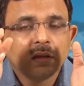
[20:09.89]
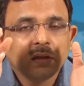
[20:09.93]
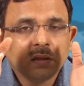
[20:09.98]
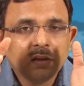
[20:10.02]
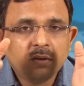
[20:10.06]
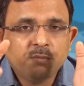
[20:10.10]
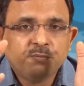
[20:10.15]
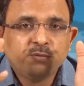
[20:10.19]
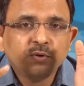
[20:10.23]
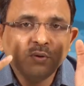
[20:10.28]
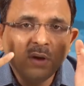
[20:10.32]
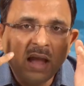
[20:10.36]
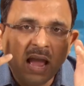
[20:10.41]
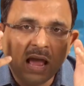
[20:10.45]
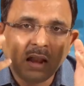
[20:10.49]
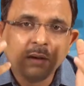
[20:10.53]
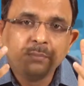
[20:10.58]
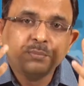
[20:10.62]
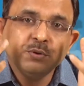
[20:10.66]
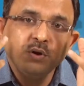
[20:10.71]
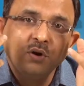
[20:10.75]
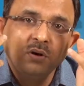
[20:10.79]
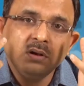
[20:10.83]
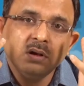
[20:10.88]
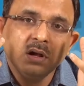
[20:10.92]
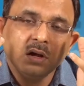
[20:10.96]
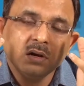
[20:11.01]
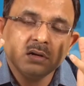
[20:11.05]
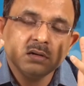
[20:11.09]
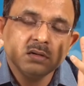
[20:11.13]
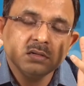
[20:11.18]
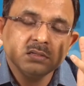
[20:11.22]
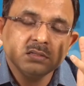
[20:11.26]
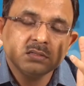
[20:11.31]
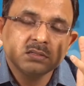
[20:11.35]
if you help your
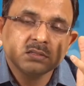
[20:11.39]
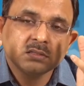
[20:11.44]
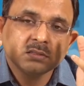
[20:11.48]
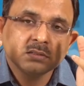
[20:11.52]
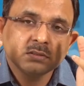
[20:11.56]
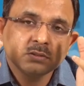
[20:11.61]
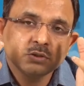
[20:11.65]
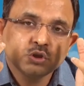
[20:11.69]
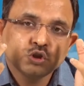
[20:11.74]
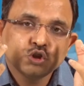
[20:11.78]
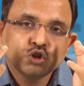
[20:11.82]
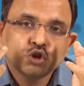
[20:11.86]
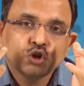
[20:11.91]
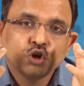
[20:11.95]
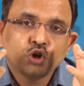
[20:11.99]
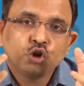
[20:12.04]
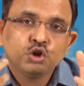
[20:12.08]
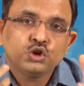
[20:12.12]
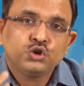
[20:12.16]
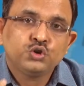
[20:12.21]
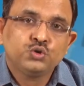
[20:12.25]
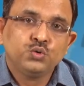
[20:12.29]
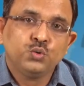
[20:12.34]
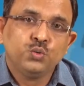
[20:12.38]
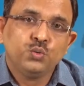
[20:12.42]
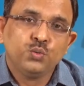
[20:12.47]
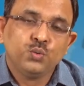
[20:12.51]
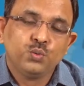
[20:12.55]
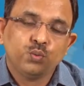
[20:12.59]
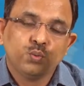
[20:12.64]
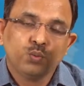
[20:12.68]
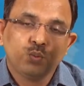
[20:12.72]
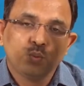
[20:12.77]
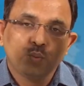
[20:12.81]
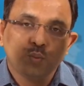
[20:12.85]
learners
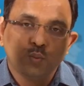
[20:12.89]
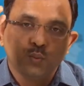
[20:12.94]
to